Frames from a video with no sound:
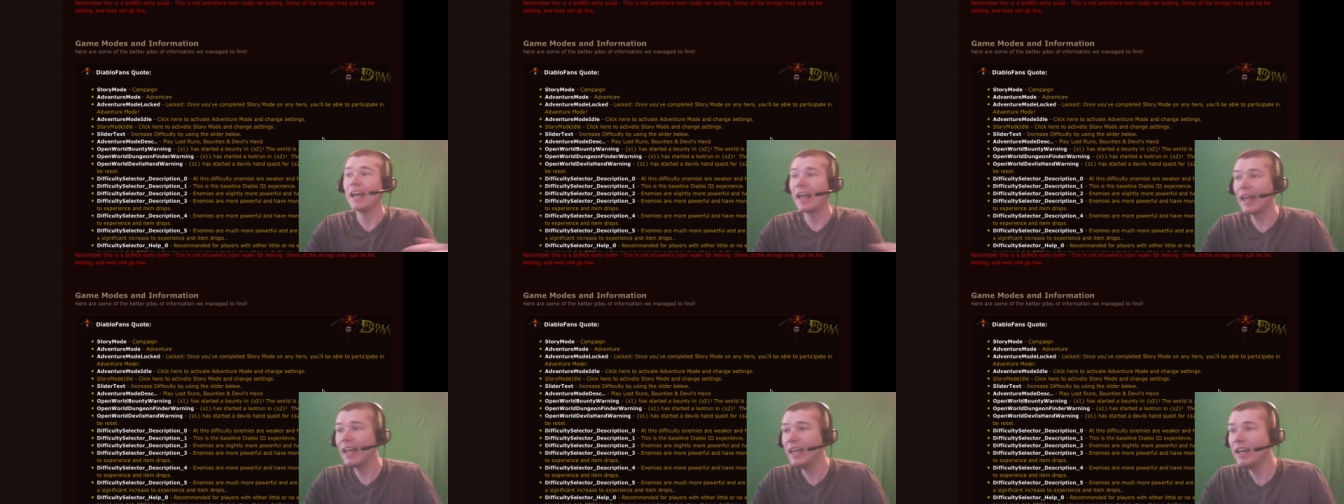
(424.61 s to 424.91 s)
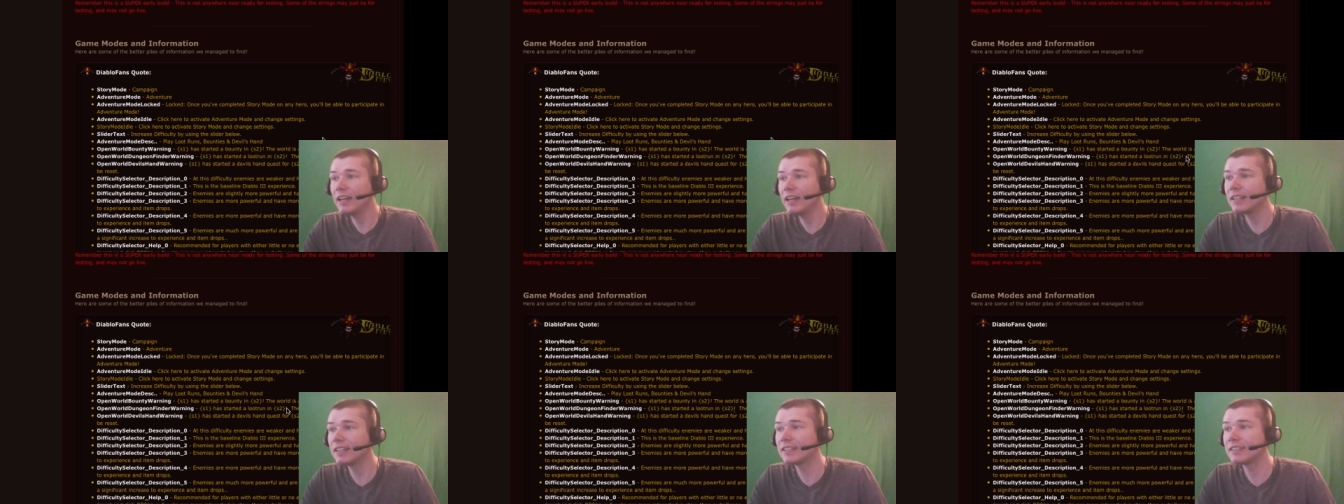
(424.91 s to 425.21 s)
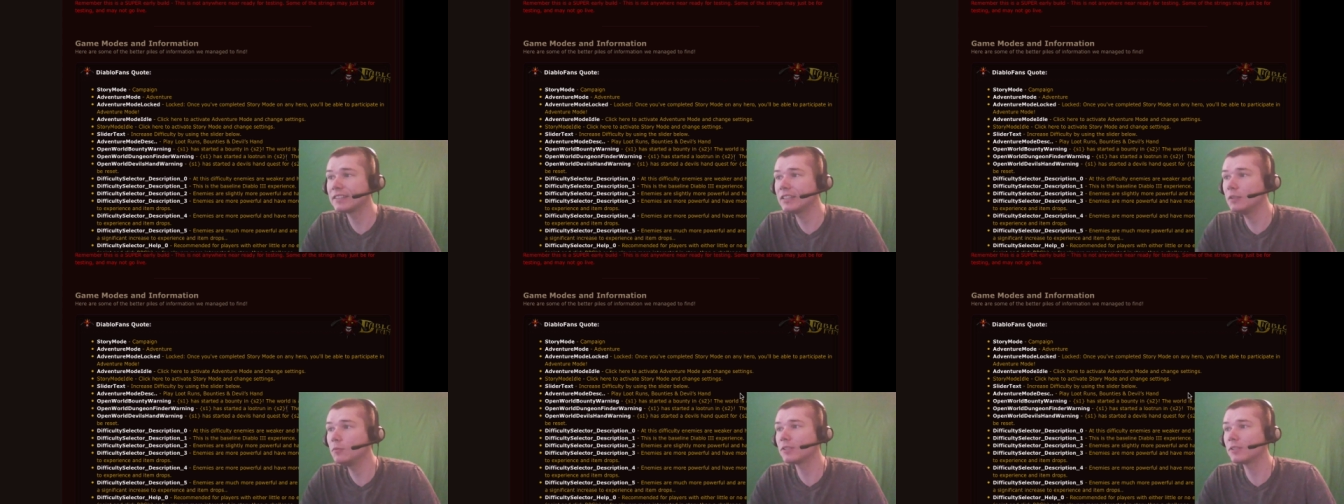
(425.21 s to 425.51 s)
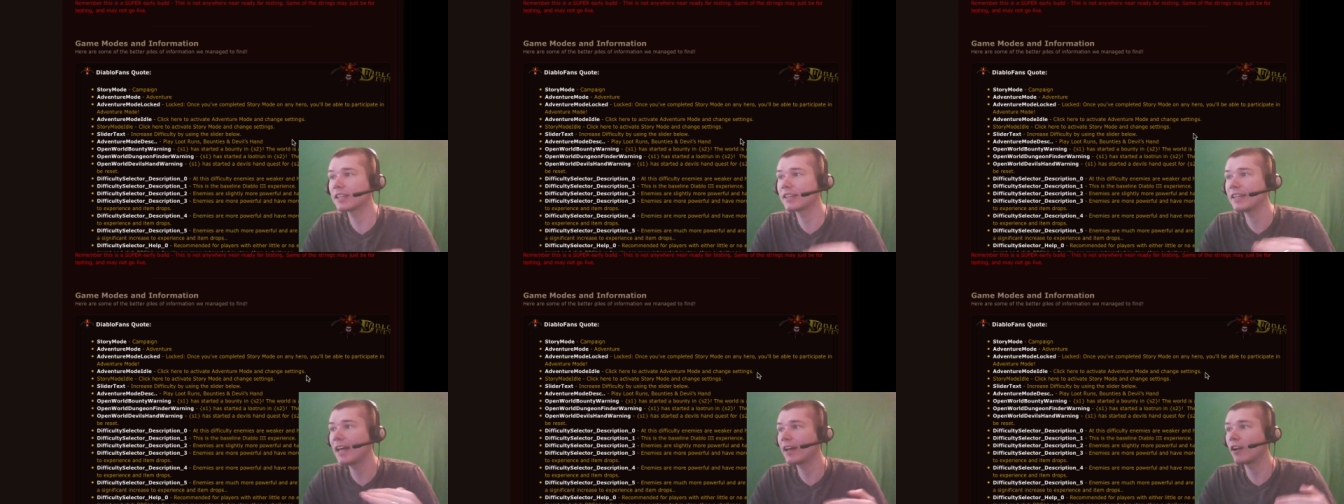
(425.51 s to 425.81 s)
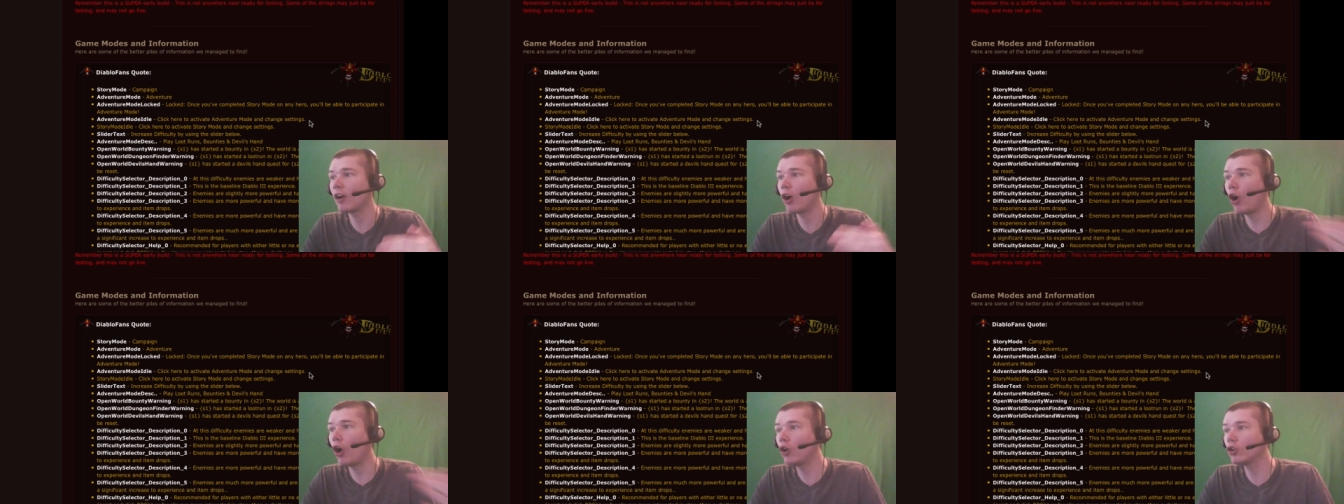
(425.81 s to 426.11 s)
and it seems like that
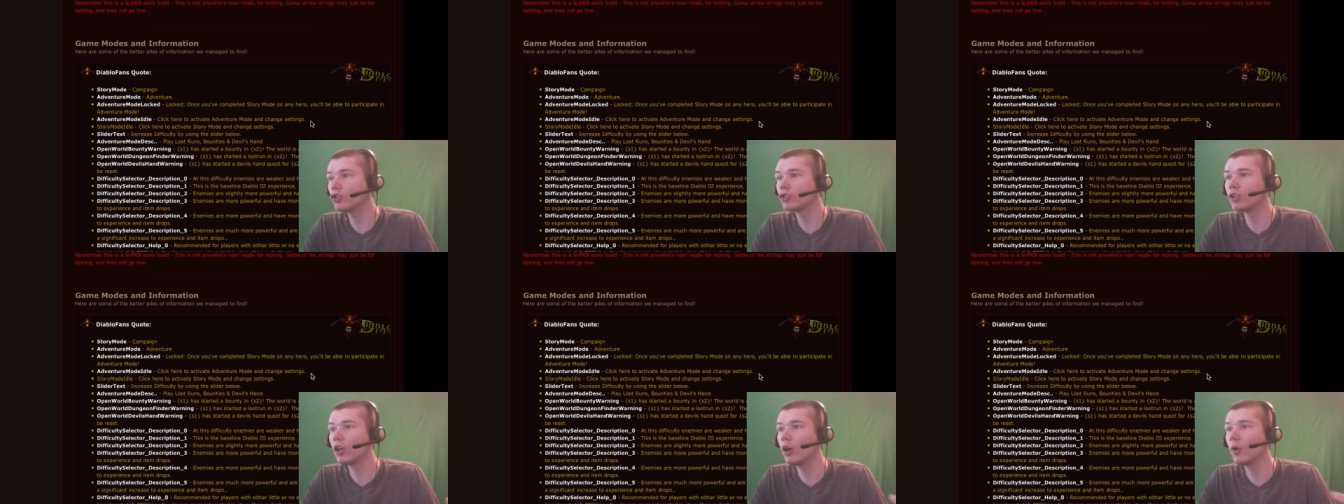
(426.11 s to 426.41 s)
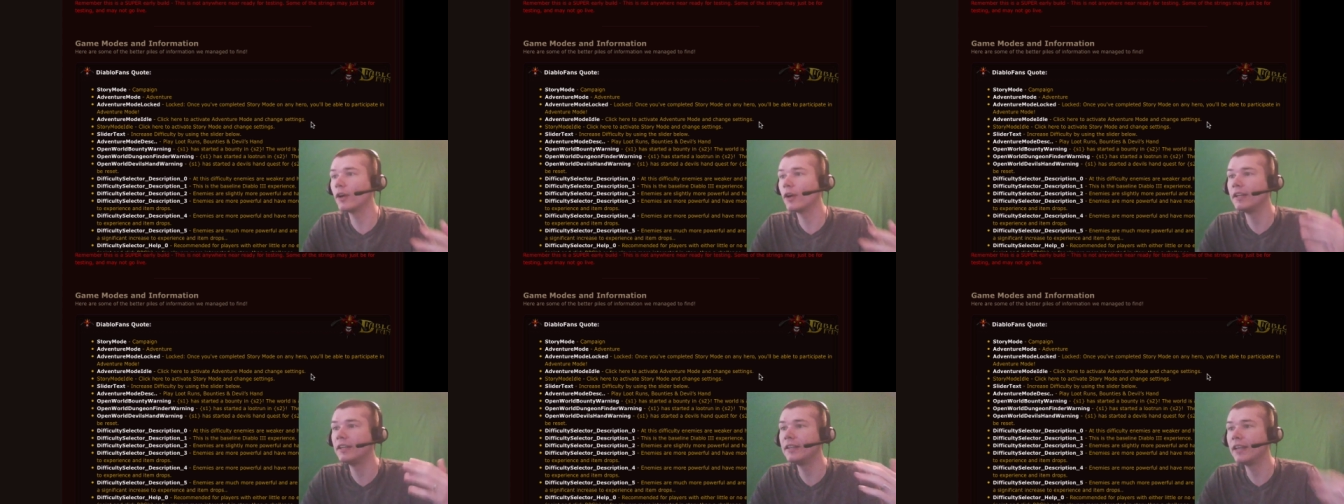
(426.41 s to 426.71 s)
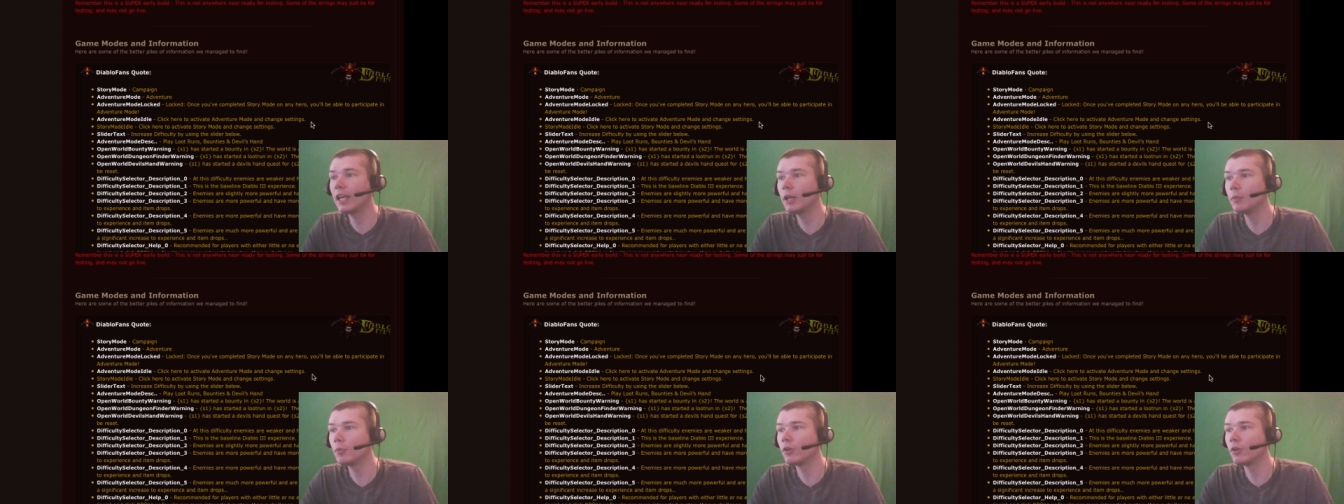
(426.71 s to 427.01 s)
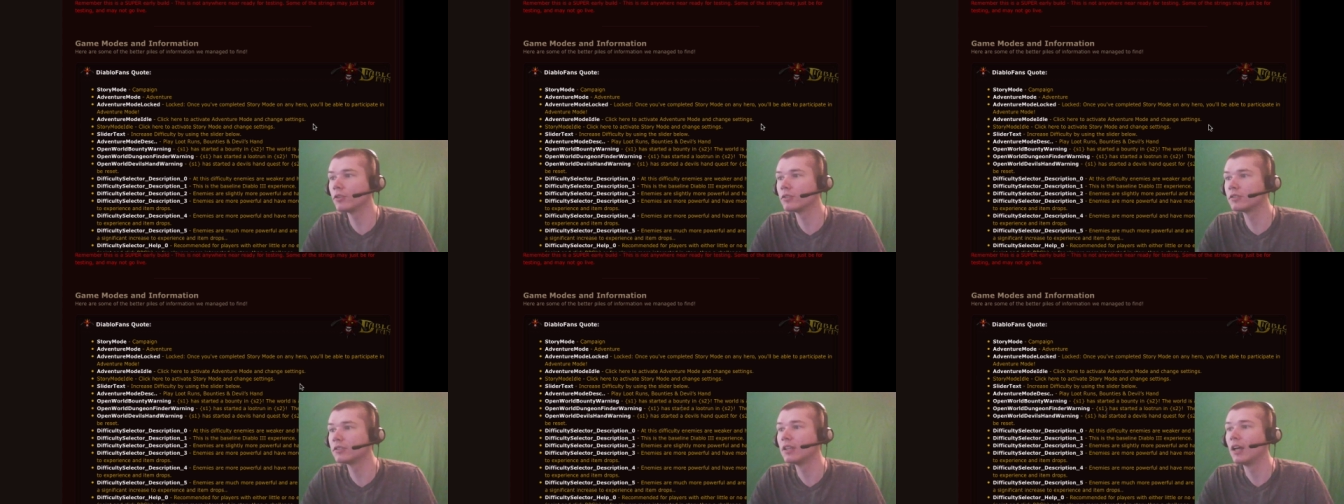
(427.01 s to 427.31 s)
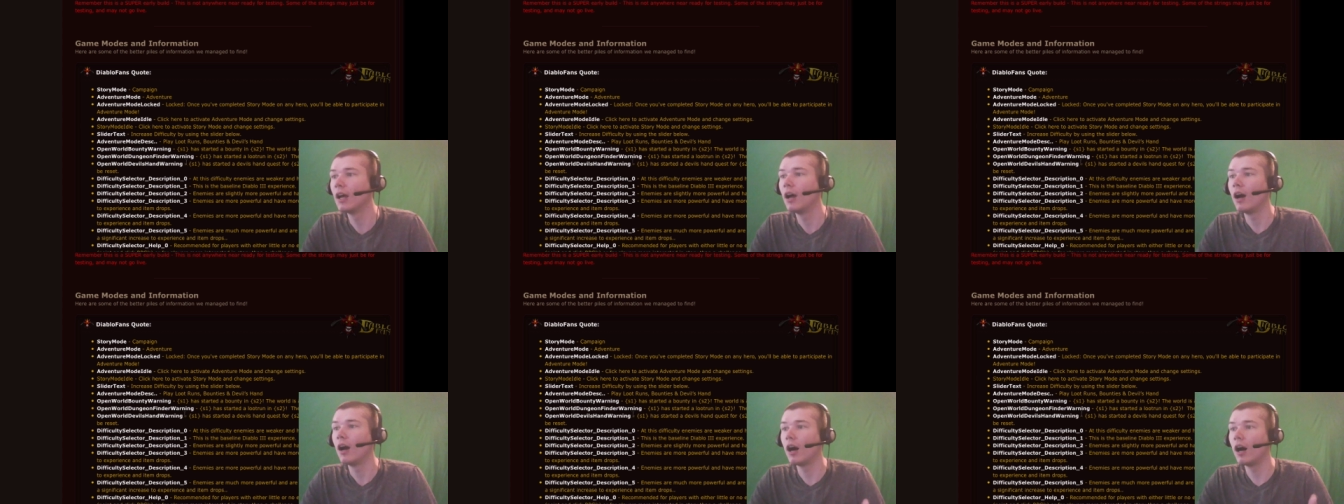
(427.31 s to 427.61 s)
also enables
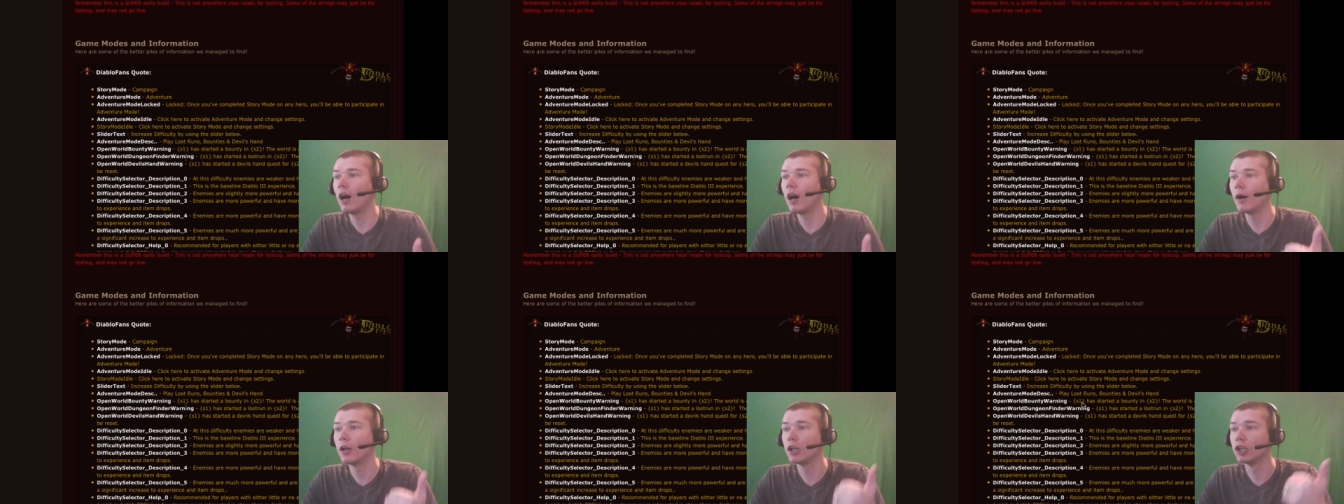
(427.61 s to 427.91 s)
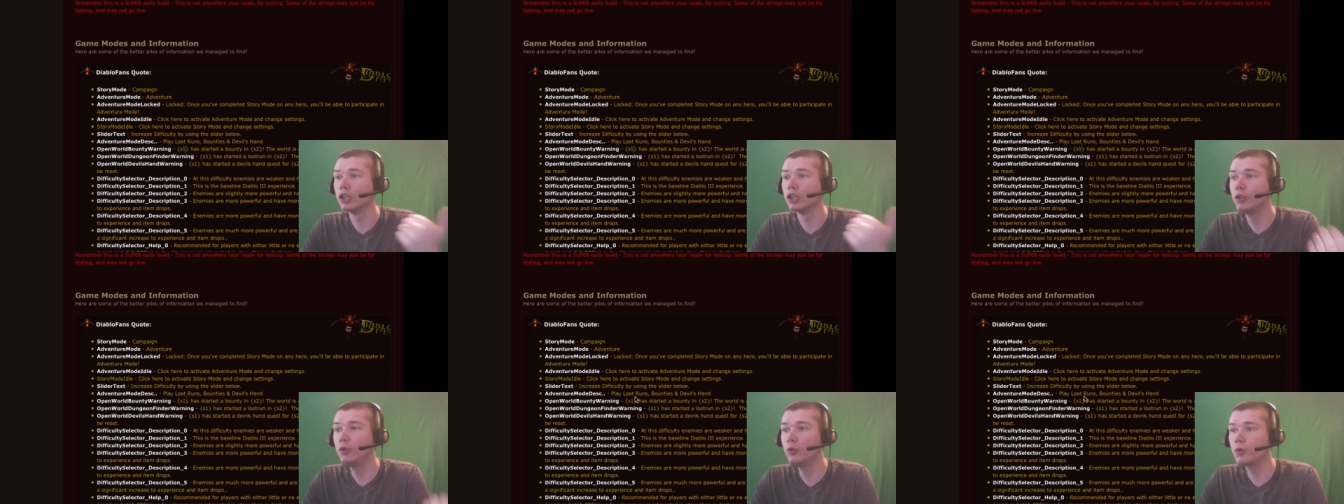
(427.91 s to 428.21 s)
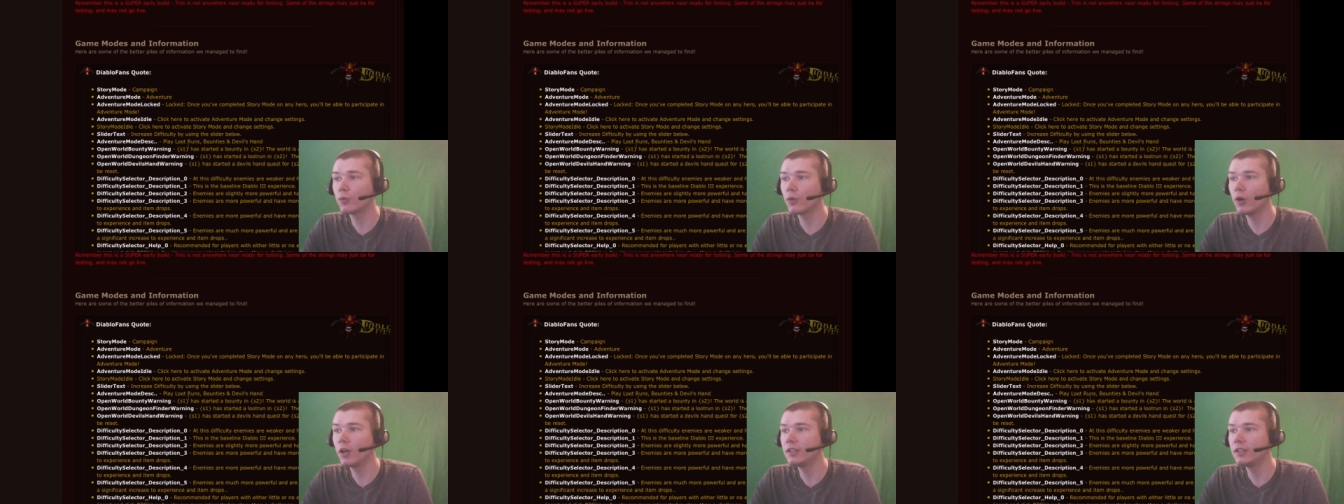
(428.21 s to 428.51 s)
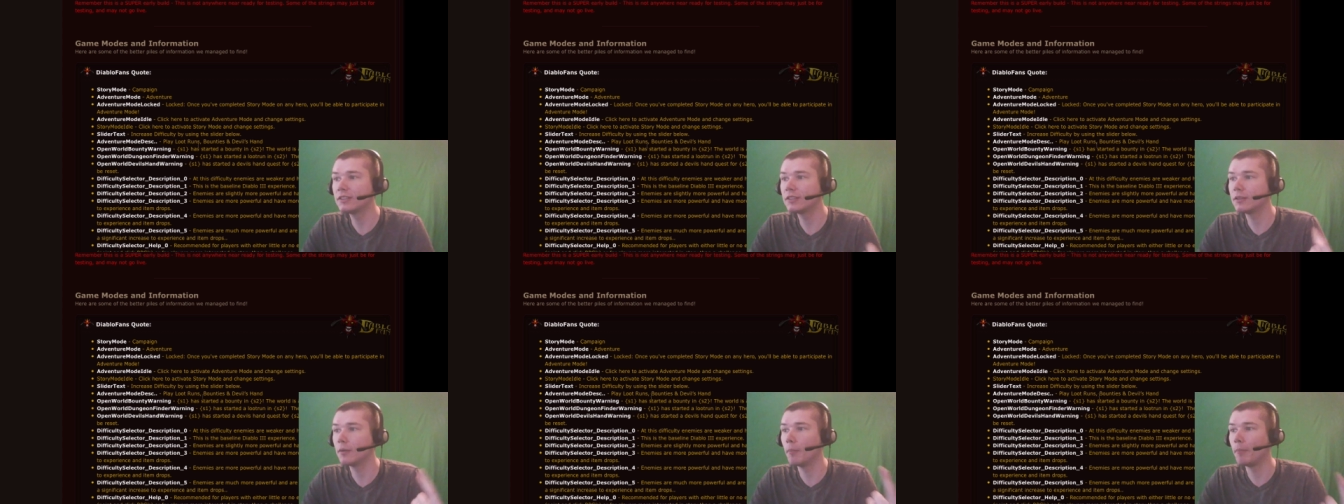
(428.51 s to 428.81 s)
uh, loot runs,